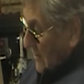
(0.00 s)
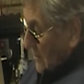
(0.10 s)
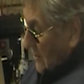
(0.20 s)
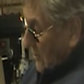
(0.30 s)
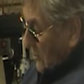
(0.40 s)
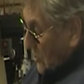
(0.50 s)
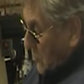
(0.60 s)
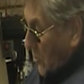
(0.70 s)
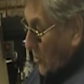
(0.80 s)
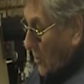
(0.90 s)
in this
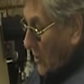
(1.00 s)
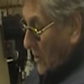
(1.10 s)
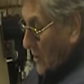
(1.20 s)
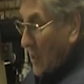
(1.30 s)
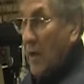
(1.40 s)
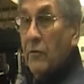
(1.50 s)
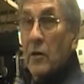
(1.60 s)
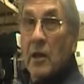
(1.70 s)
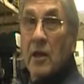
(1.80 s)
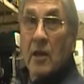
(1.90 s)
book. Every
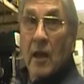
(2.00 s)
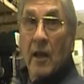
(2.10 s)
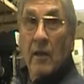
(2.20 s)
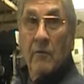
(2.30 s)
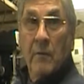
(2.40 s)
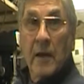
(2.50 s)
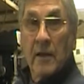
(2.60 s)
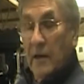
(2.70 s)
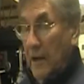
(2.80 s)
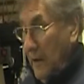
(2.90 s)
detail of
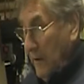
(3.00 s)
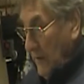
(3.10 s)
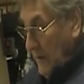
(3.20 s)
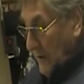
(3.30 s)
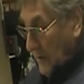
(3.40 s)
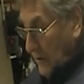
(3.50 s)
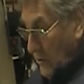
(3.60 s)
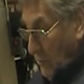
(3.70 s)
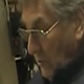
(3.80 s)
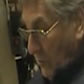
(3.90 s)
bounty that you would